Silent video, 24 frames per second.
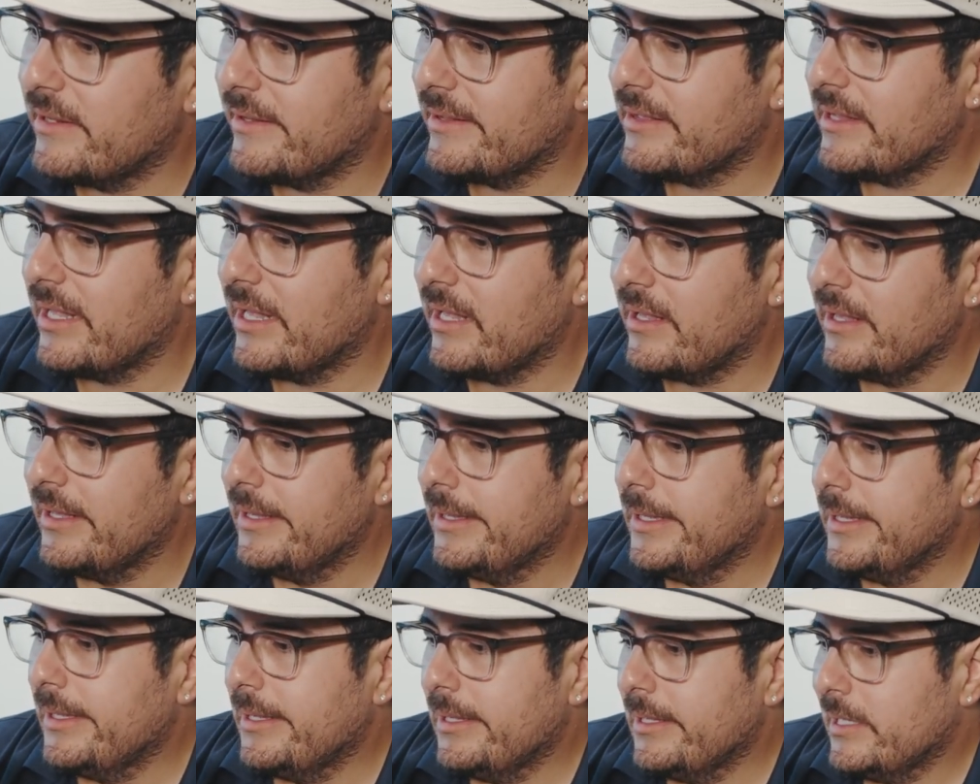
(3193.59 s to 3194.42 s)
And I think
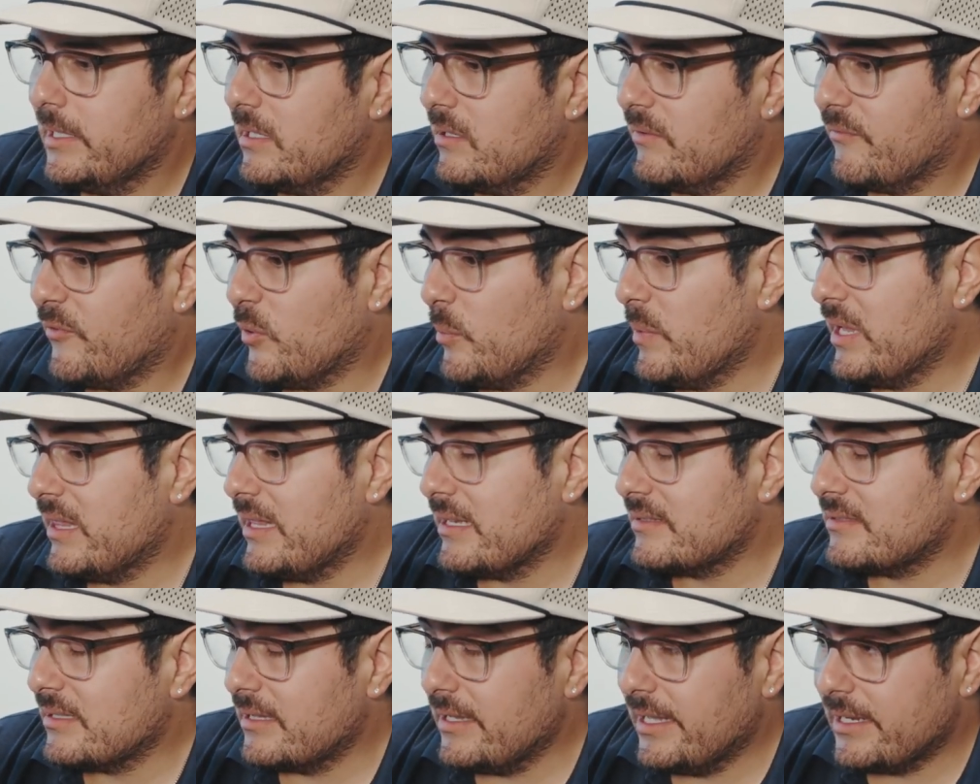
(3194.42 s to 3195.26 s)
for me,
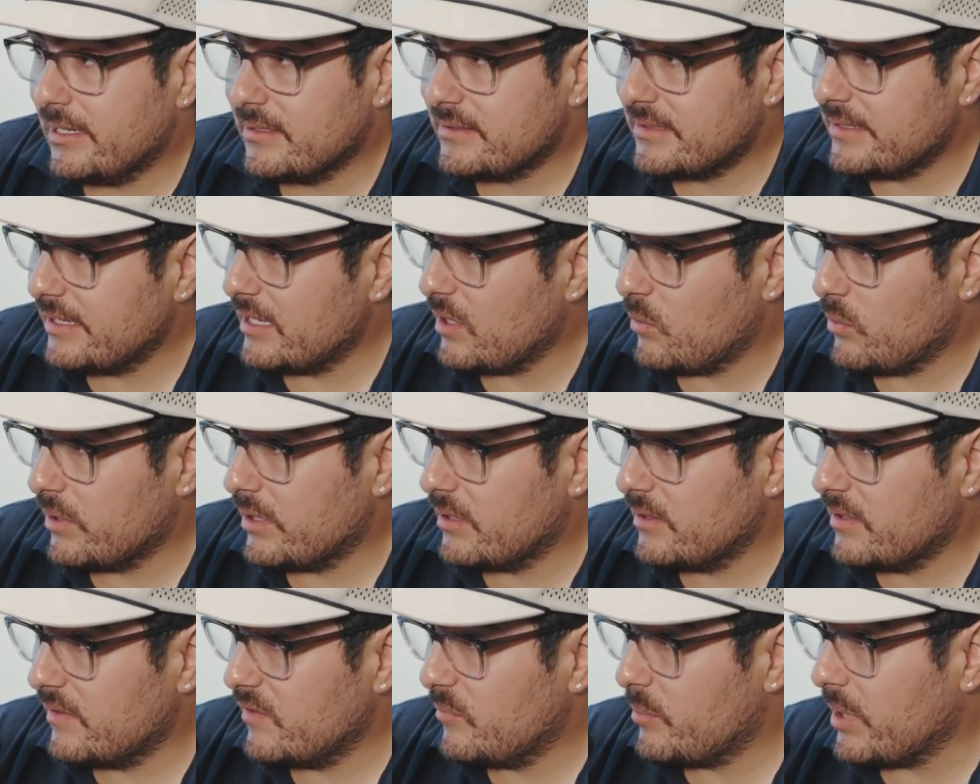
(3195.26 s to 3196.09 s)
that's the legacy I
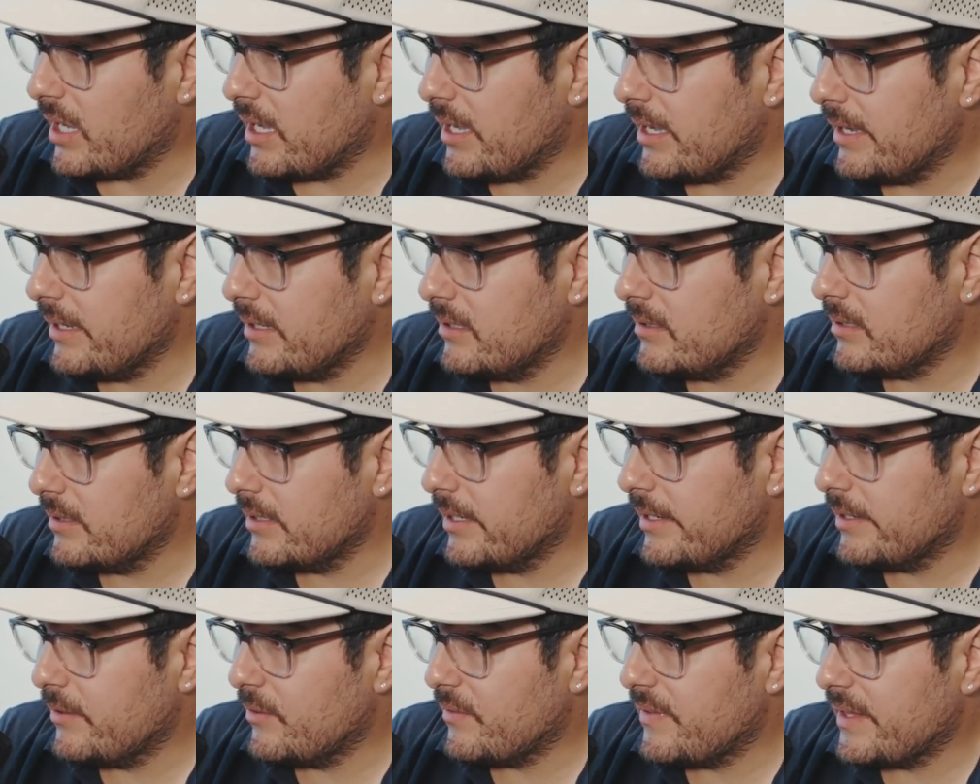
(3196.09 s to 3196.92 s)
want to leave behind,
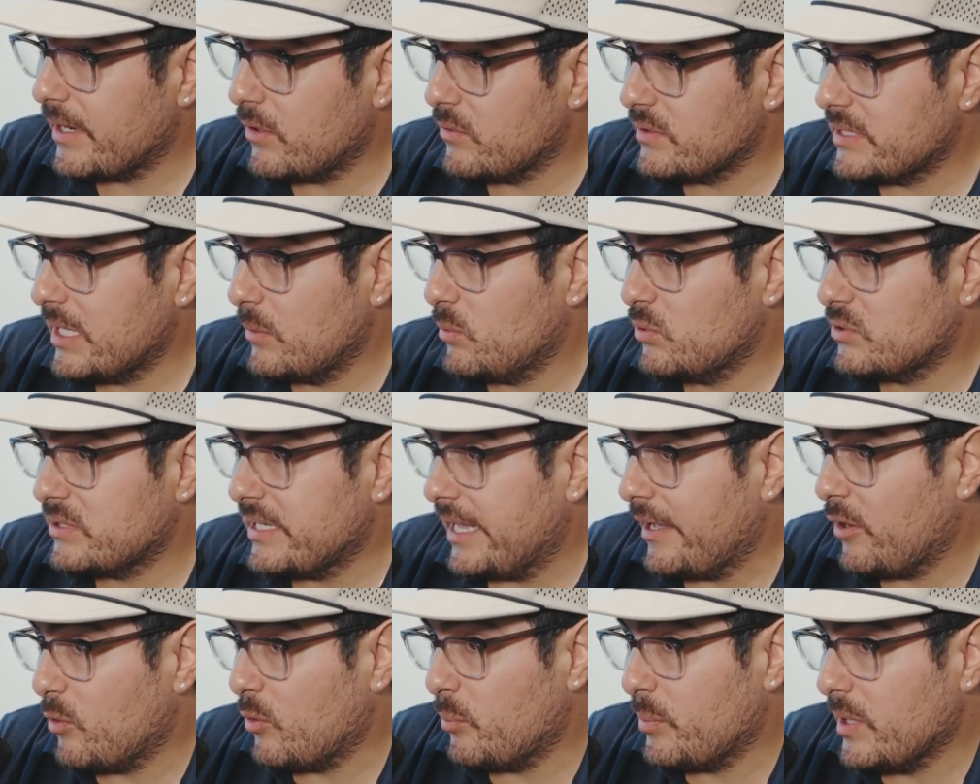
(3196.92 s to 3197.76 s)
that I was able
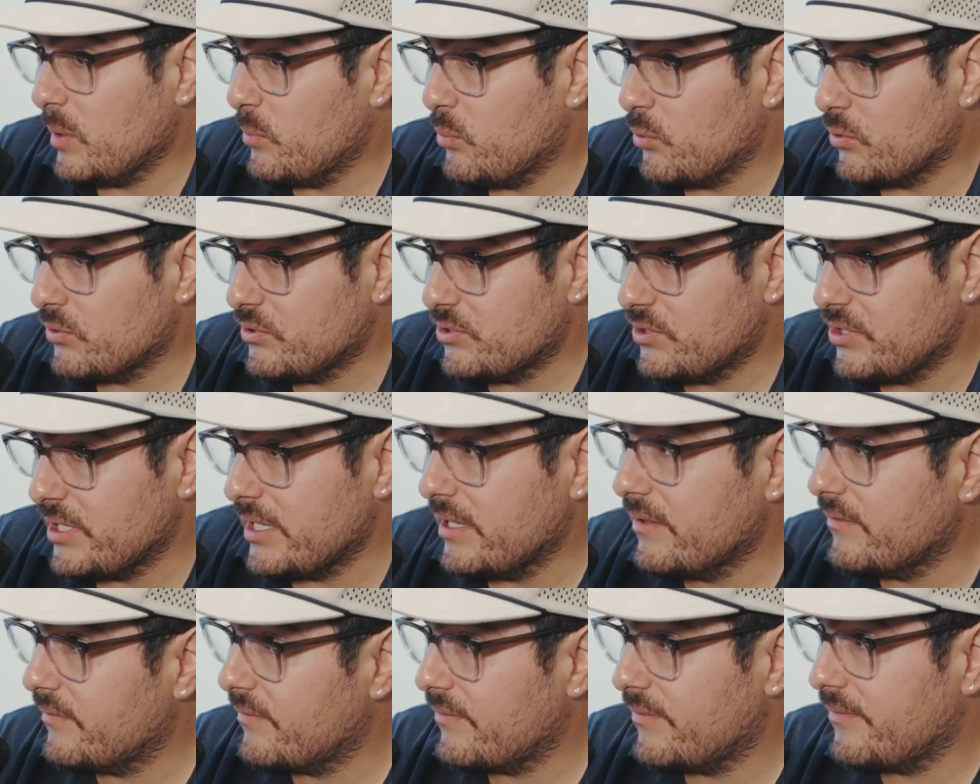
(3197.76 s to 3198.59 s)
to help people
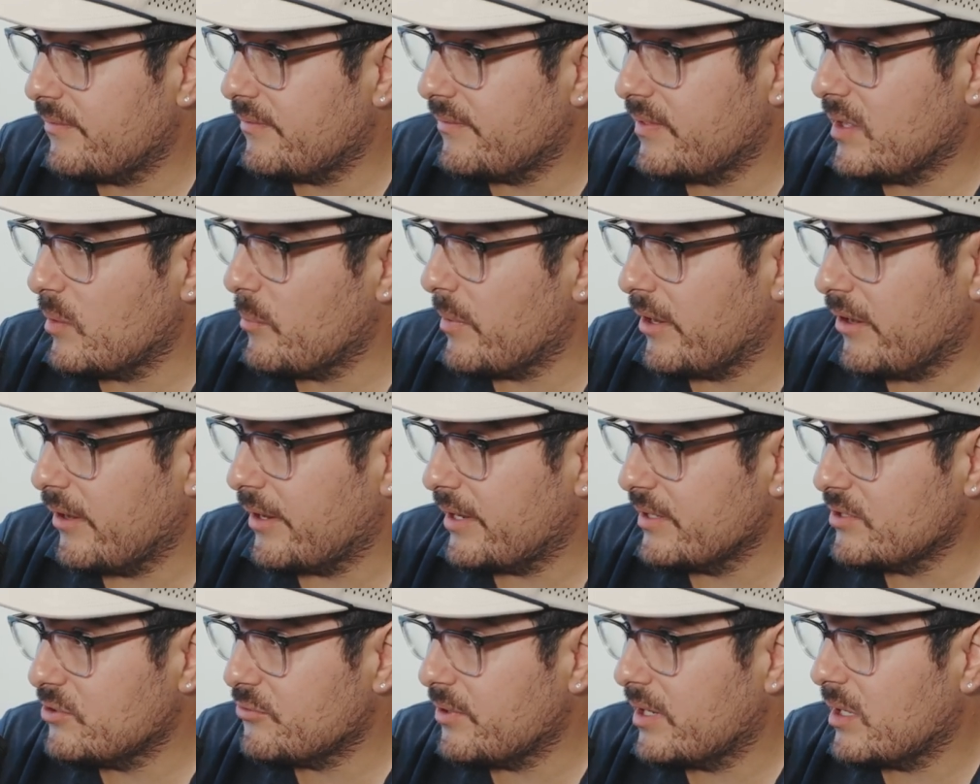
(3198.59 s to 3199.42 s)
achieve the
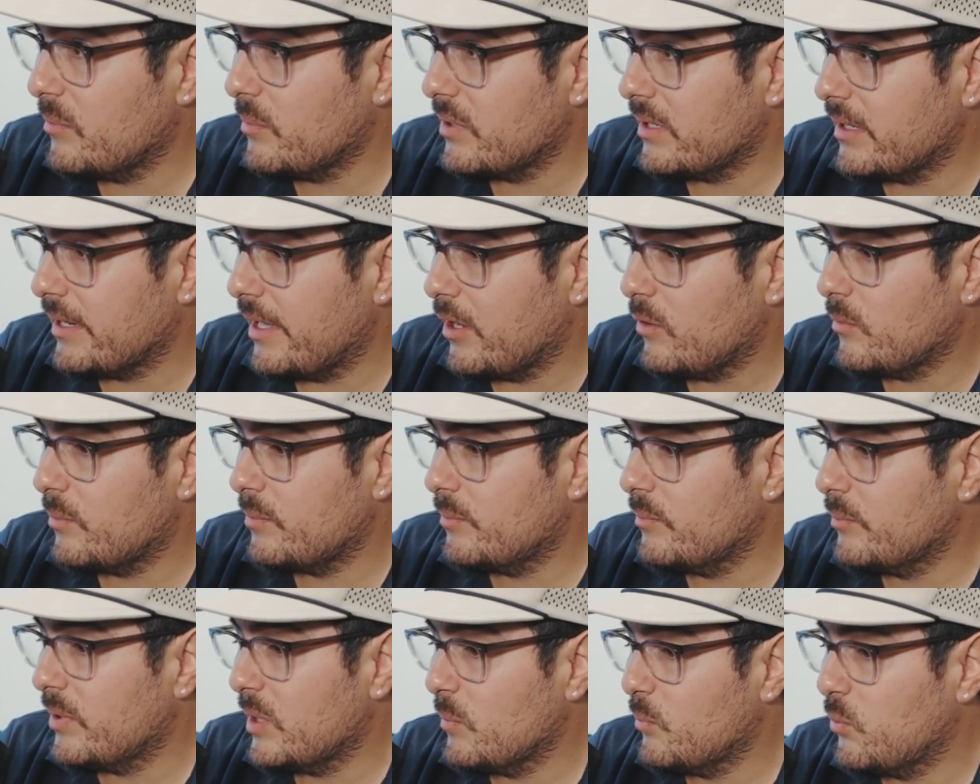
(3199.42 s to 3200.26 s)
American dream and help
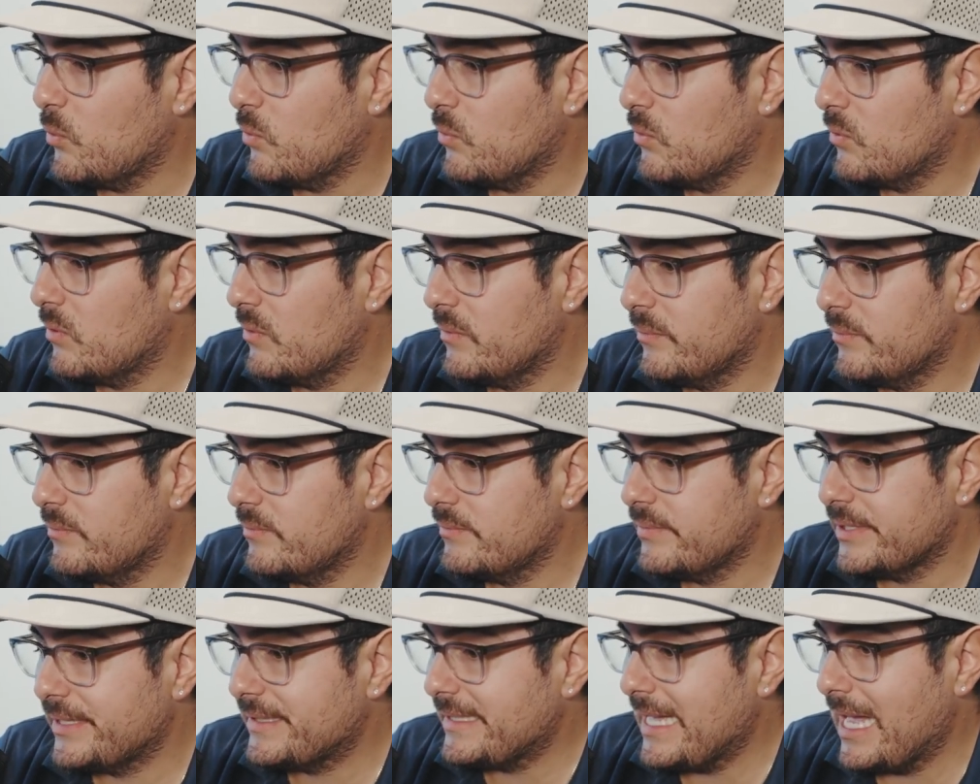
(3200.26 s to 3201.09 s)
people
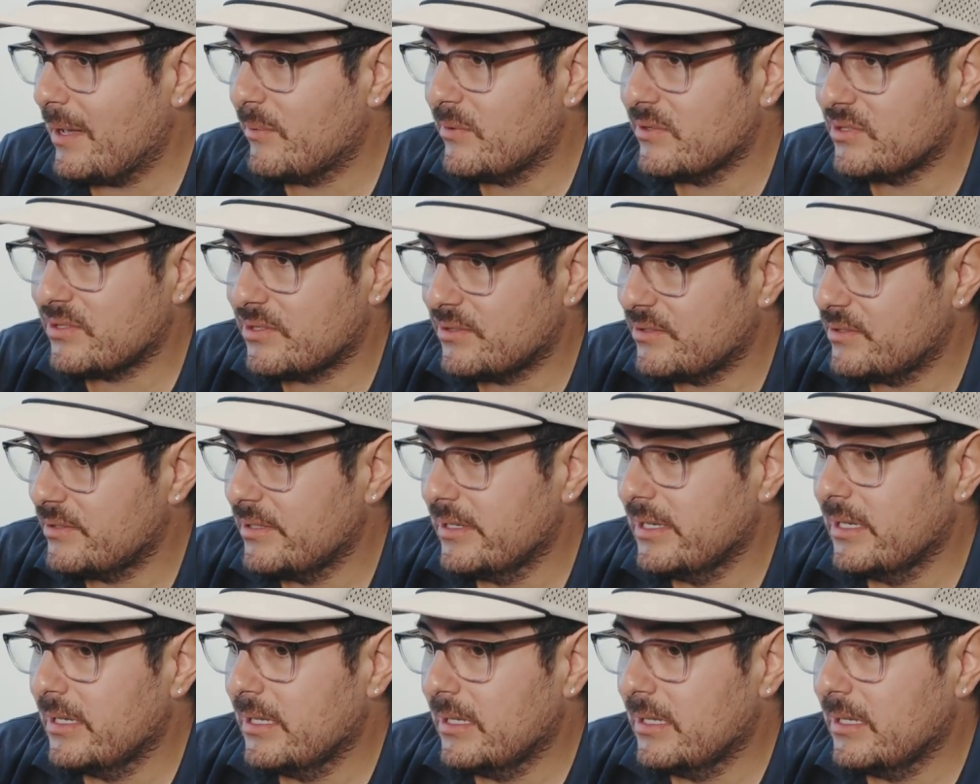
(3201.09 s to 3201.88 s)
establish